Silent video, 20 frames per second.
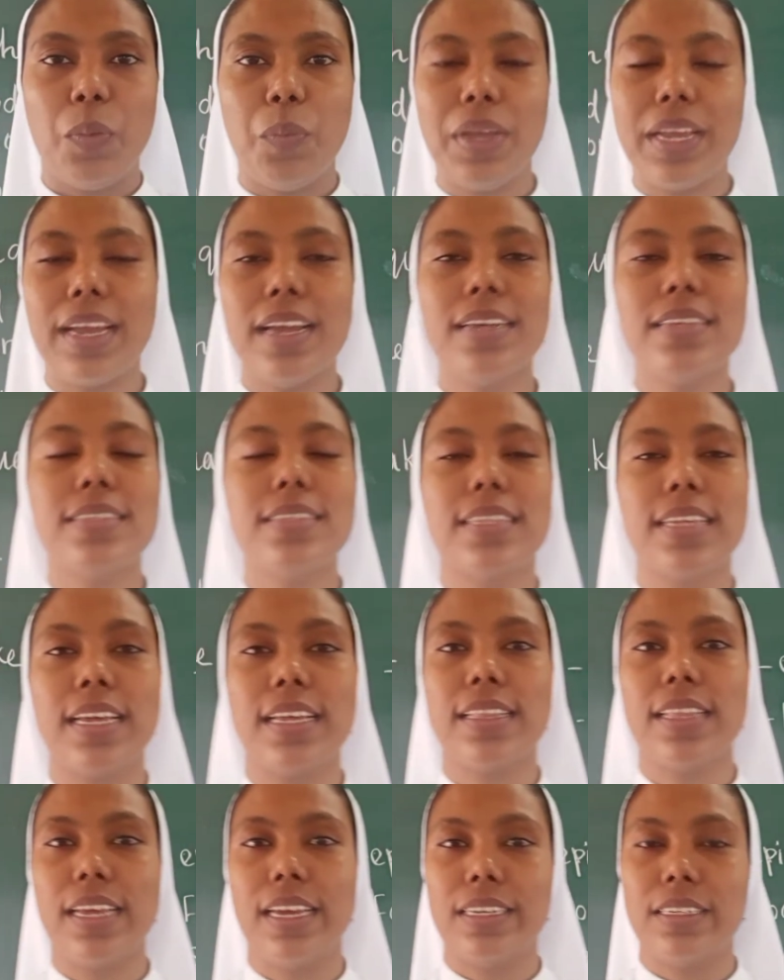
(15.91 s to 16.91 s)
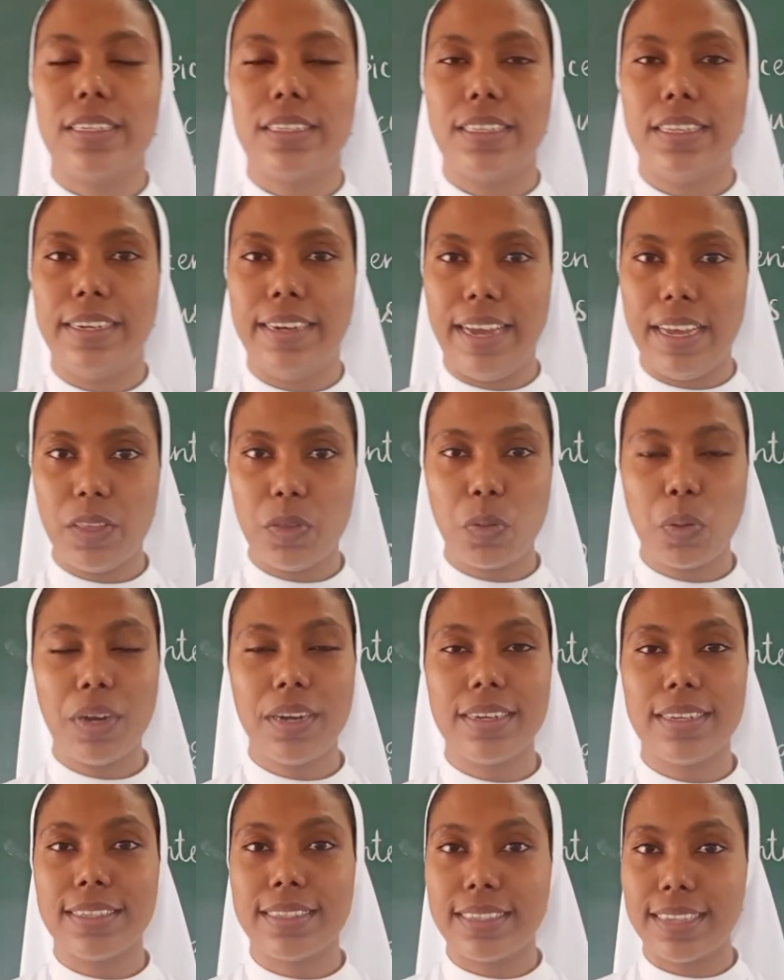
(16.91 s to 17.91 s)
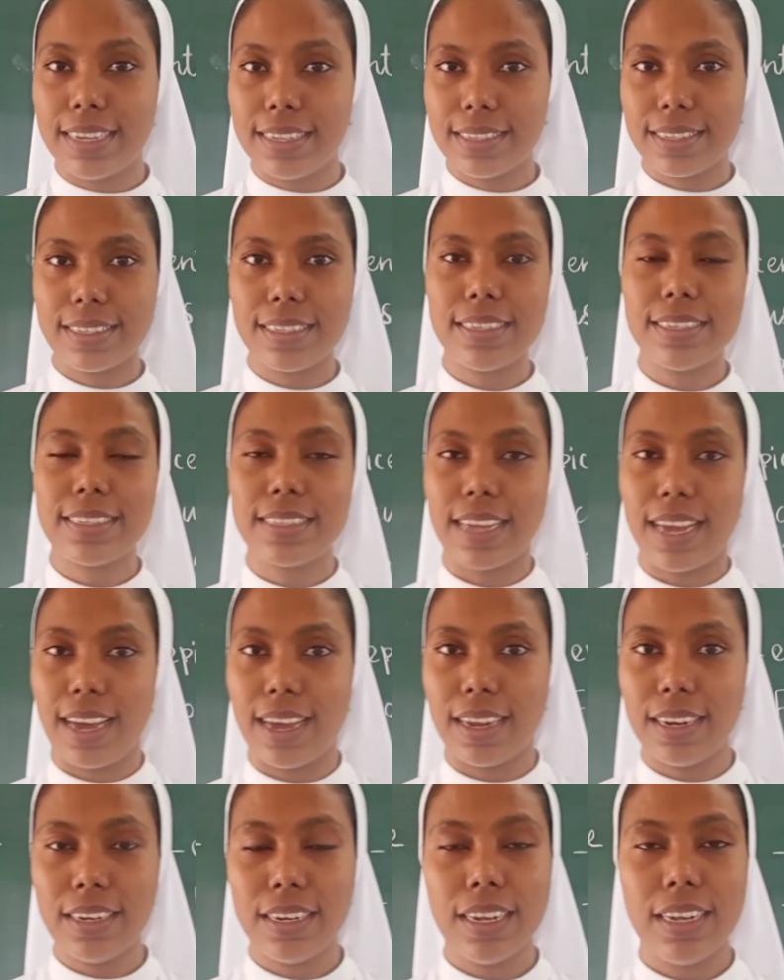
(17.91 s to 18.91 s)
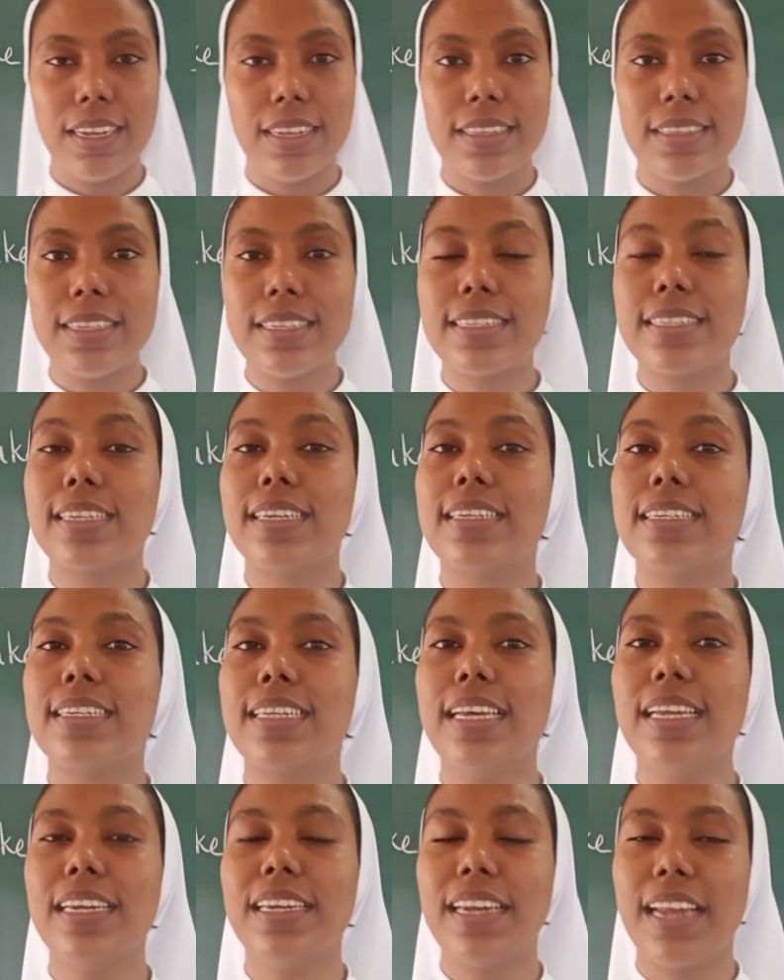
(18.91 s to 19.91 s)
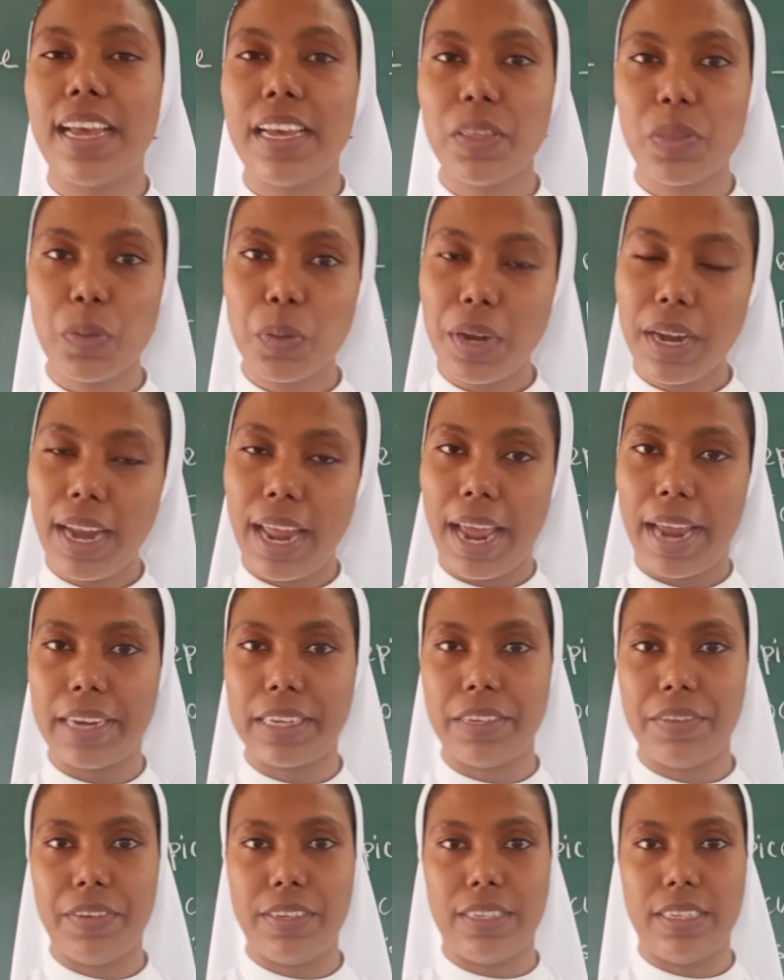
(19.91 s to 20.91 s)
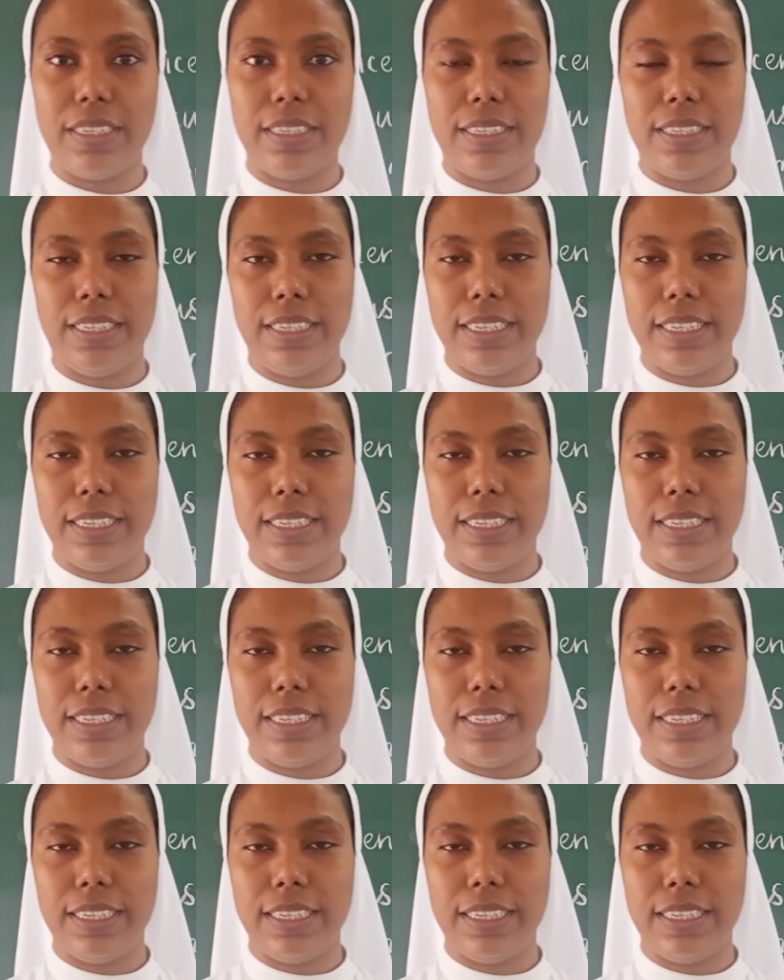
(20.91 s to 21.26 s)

We can say that the natural disasters are the certain natural activities.